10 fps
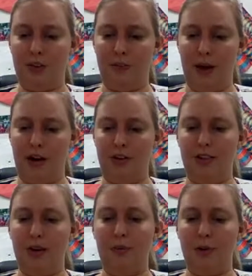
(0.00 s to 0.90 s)
and betters
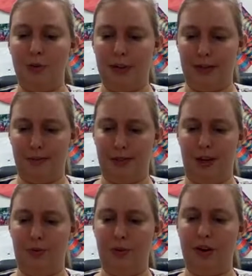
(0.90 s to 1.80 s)
and improving
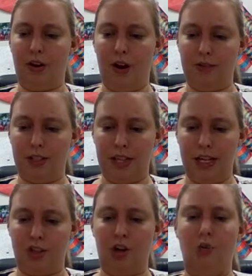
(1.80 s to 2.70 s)
himself with their conversation